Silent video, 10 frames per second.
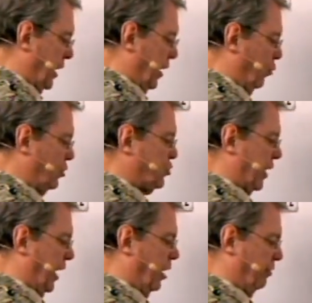and He wants you
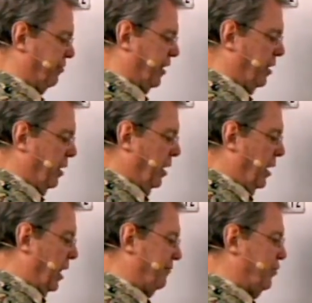healthy.
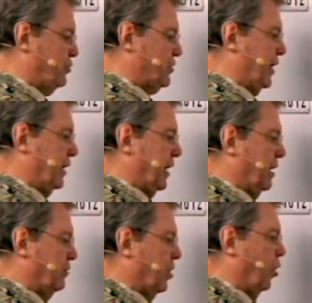And if you send
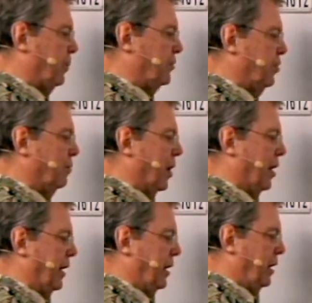Kenneth Copeland your
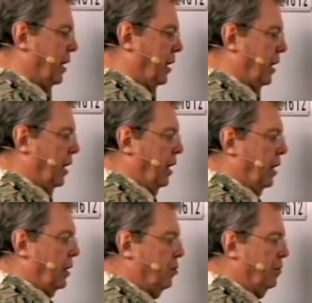money,
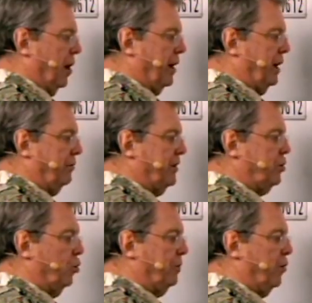then
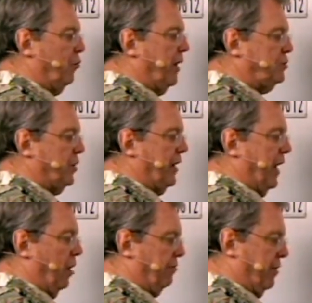you'll be rich and
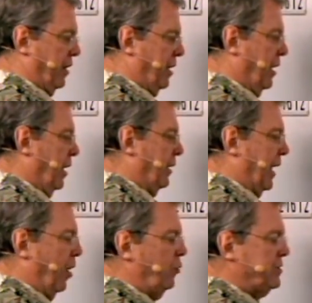healthy.
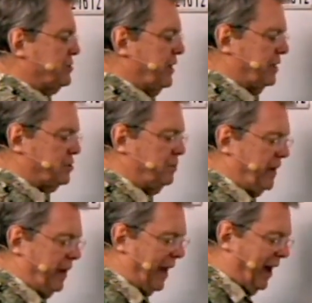Now, it always gets
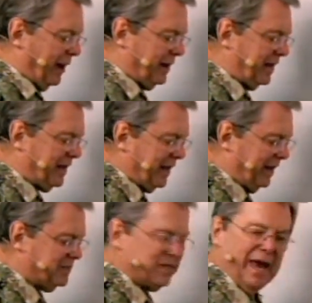me, how did he get
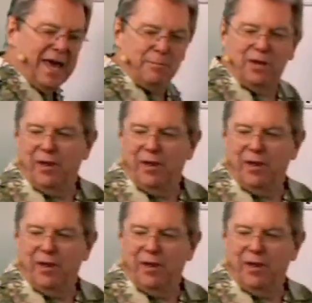his name in